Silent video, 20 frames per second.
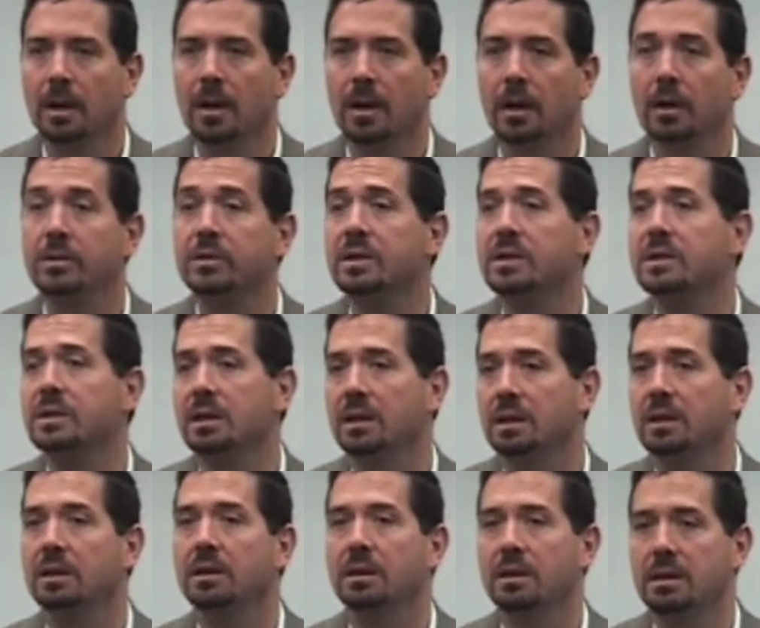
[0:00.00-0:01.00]
Ours is
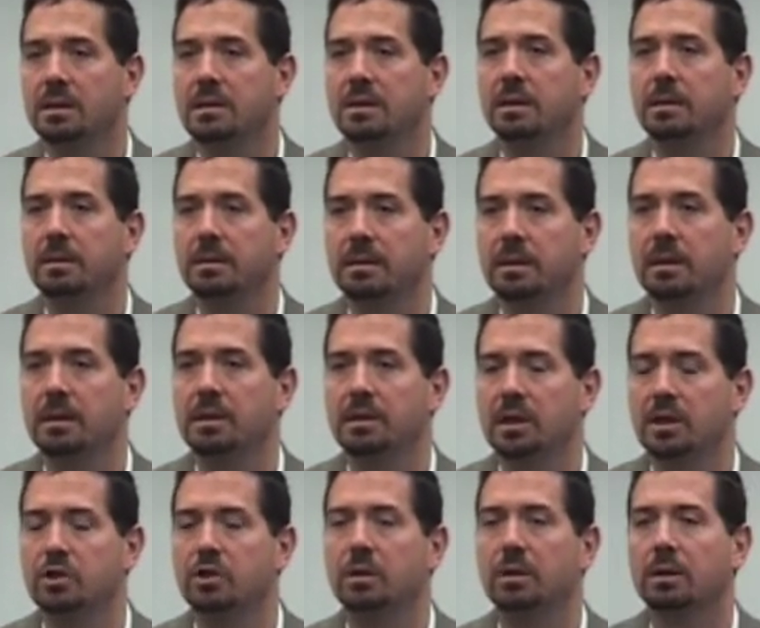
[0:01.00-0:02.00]
a
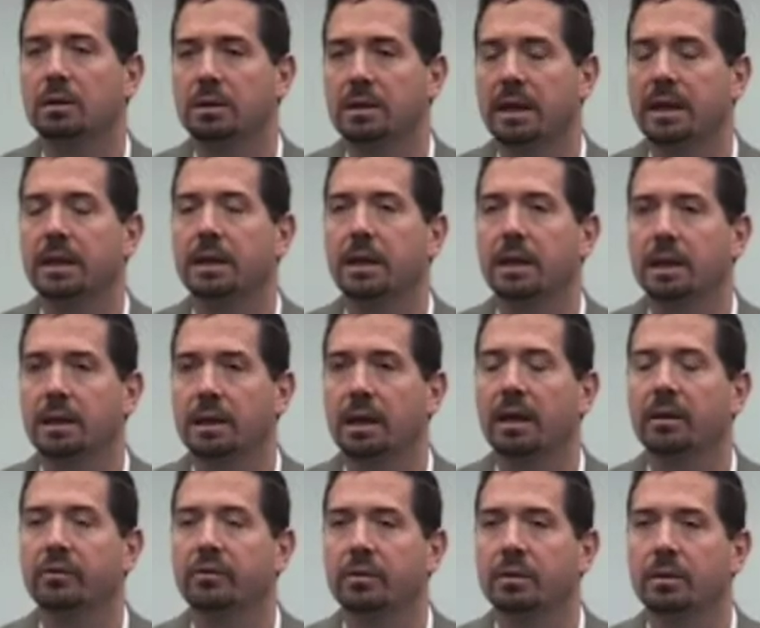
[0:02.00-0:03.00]
digital technique,
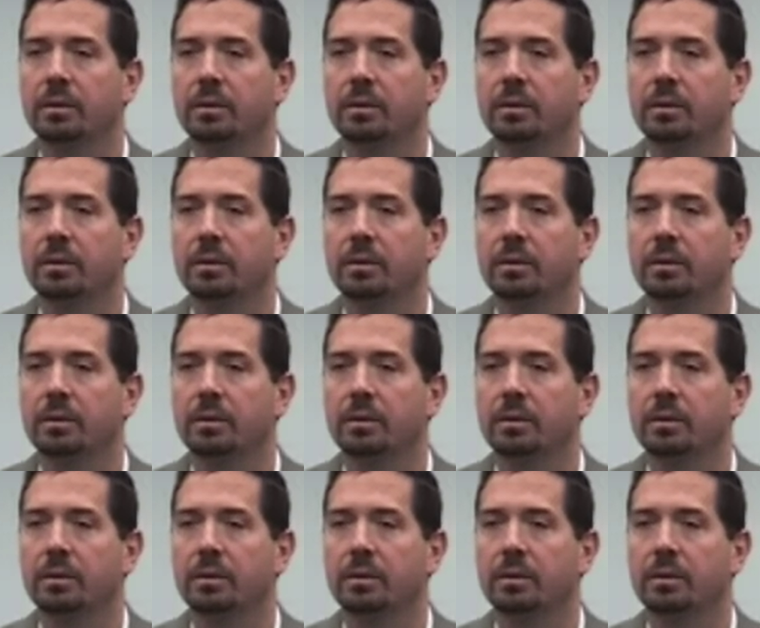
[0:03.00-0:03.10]
yes.